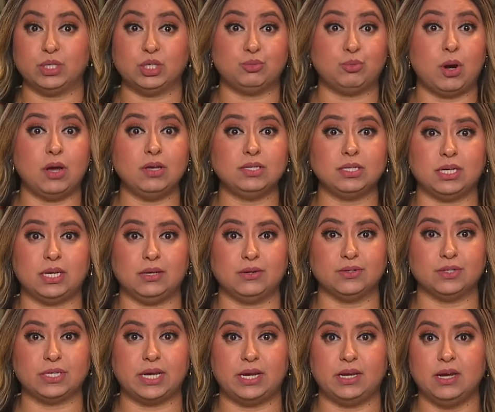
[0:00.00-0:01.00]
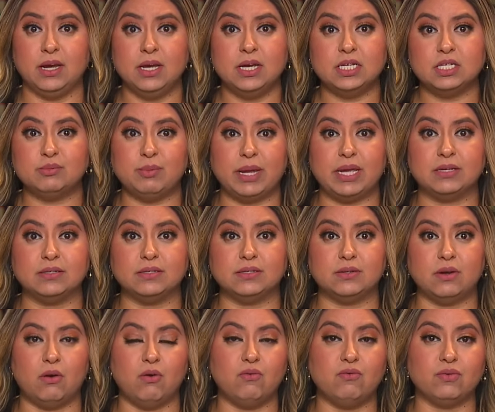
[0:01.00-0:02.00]
which prosecutors say
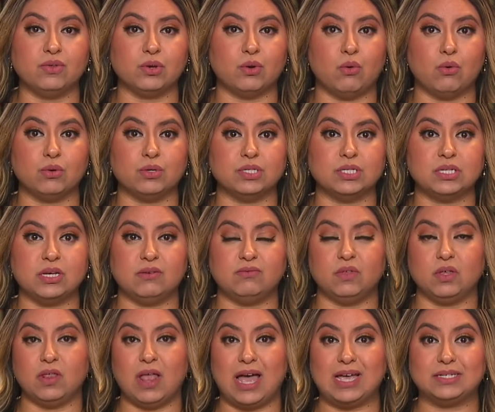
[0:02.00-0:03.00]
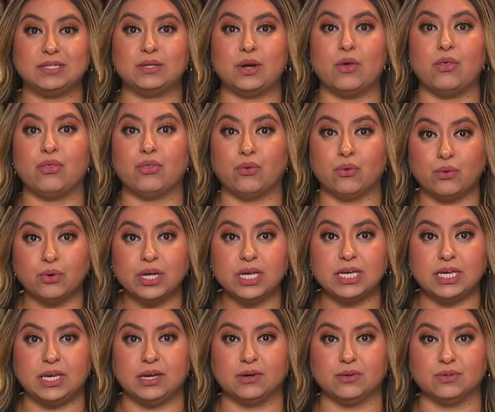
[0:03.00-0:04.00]
spans over the course of the last 30
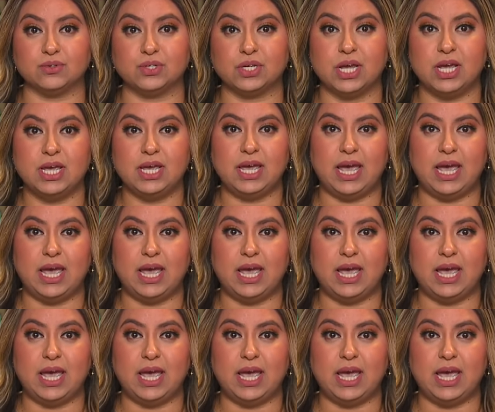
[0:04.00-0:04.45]
years